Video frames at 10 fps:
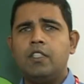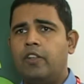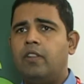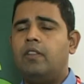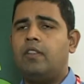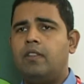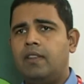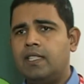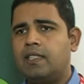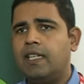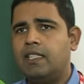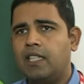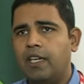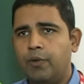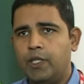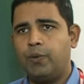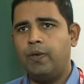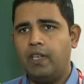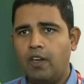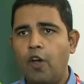So this DC, which
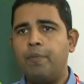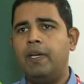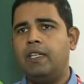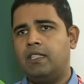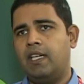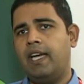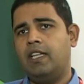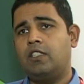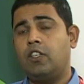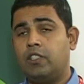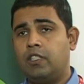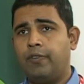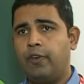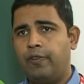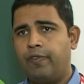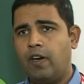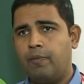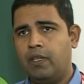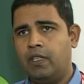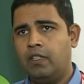we're opening today, has cost us $45
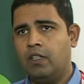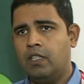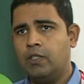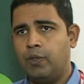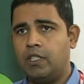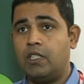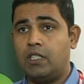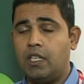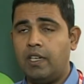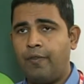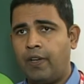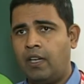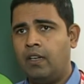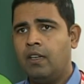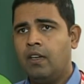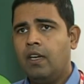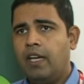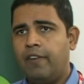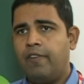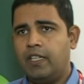million, which is a significant
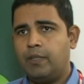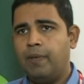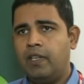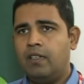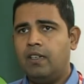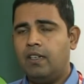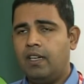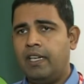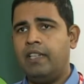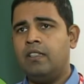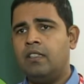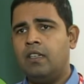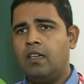investment in